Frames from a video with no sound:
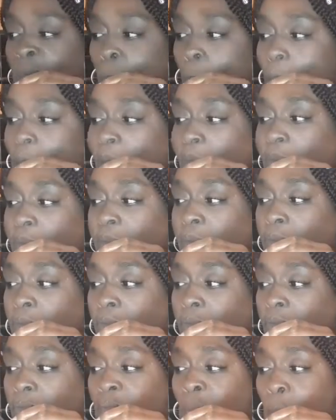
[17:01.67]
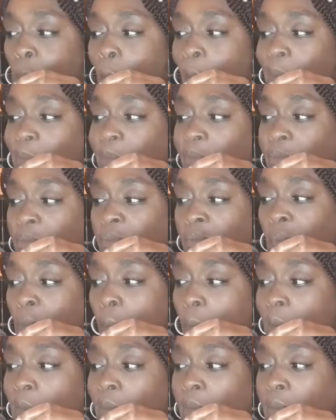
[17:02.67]
what do you call himself,
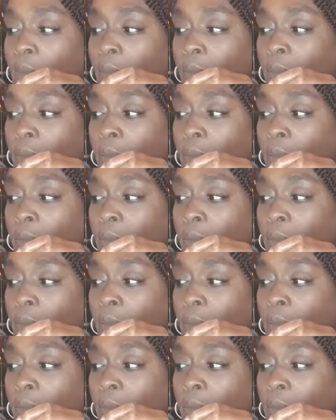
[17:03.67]
Zaddy Chunk